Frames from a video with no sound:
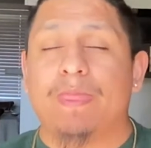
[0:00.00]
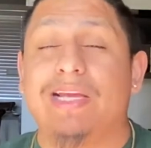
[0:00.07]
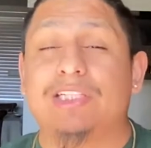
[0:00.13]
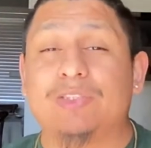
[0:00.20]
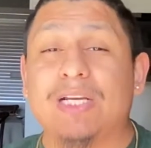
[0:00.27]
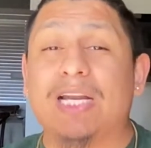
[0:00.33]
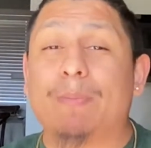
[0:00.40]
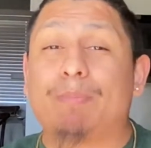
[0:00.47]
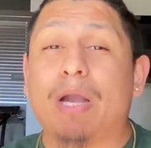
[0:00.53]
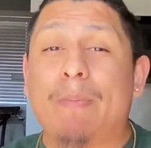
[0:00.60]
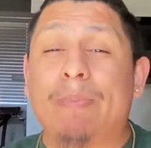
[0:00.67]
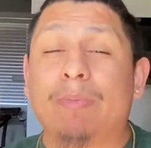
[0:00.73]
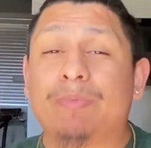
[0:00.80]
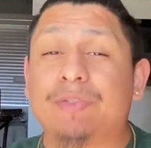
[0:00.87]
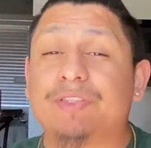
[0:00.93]
and try to
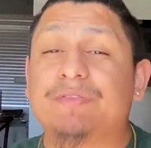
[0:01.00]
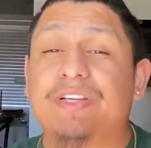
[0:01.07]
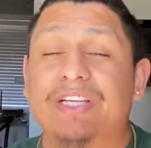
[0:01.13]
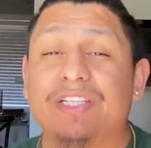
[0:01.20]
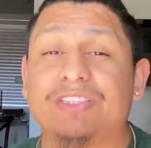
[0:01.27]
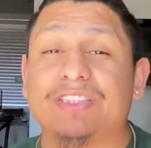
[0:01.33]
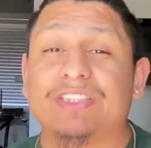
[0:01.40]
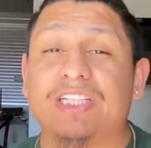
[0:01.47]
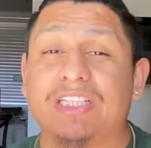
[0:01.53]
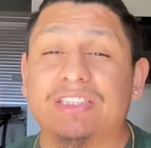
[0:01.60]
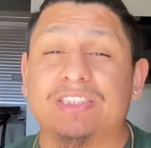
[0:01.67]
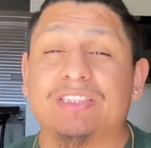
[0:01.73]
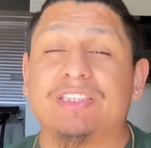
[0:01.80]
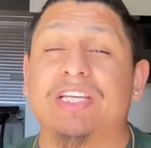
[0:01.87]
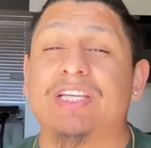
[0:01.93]
prop up those video
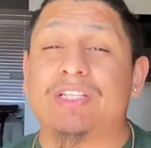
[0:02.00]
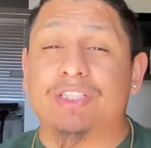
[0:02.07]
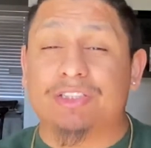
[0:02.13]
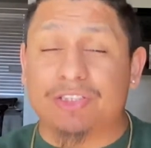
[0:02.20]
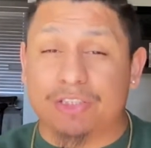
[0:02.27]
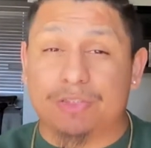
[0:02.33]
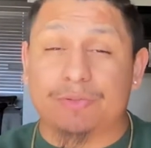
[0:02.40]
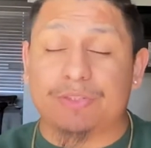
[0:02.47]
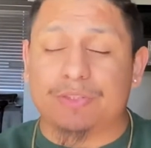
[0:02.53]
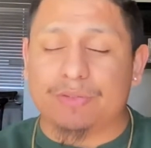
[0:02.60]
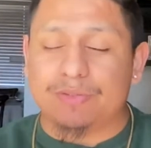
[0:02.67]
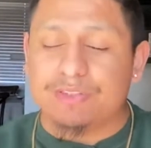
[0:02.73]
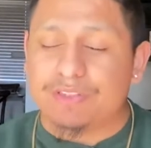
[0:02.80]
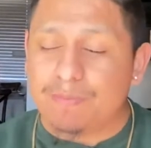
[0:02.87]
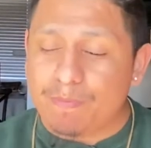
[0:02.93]
suggestions in your search
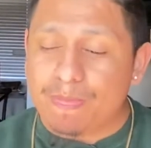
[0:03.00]
results.